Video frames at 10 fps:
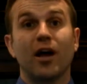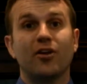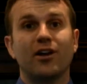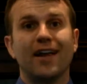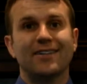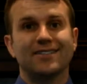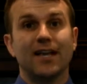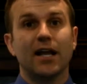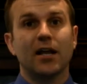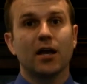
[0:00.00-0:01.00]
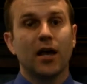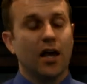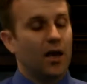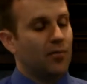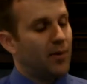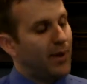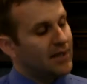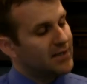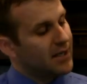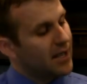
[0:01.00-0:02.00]
under an anesthetic by
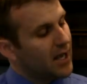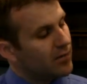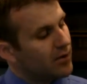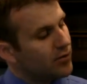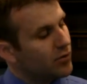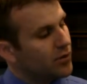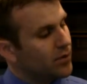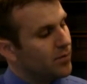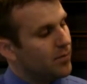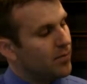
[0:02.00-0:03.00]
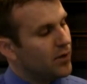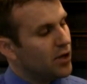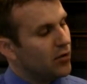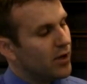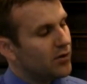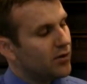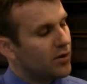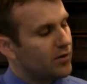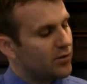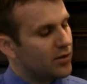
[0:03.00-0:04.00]
passing a camera through the
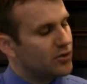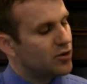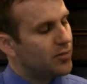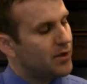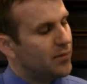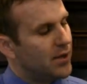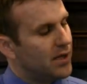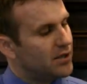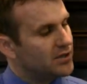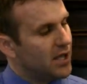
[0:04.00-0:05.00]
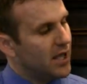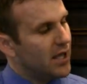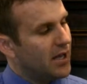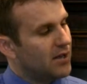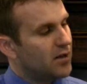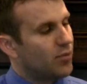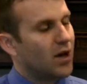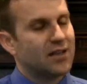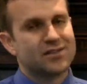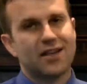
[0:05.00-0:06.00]
urethra, through the tube in the penis, into the
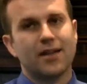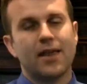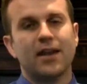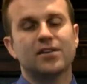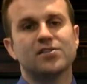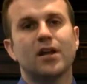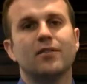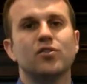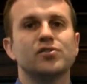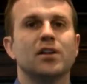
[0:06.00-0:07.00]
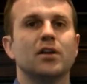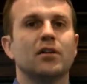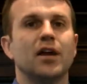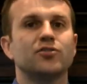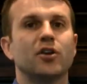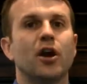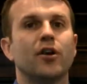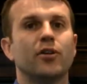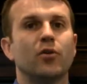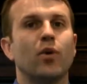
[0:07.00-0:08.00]
prostate, and instead of using an
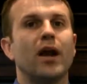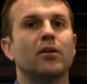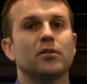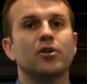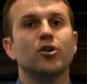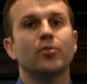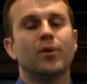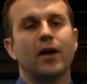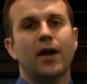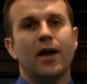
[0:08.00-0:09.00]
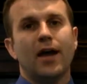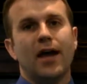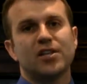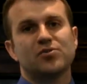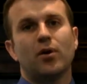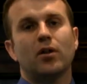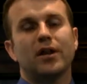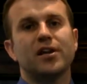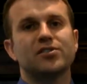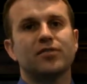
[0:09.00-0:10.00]
electrocautery wire loop, a small
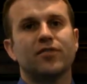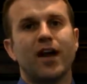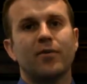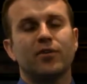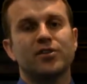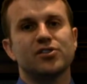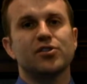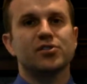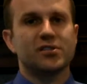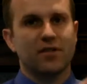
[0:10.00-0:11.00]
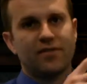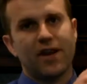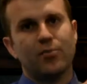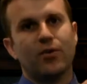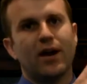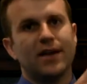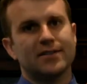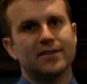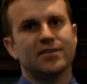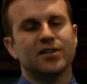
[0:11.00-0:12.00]
laser fiber is used to
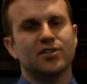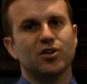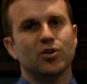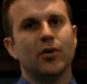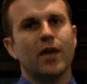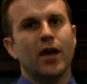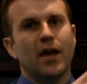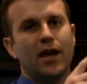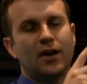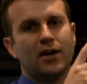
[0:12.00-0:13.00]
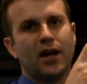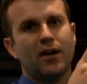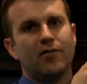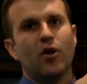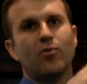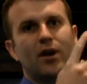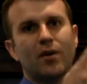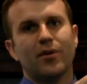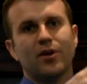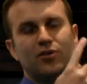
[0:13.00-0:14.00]
vaporize the tissue and kind of open
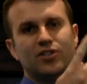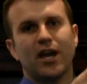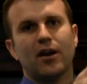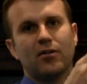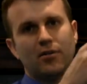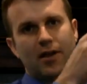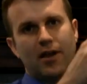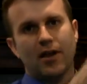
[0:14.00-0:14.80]
up a new channel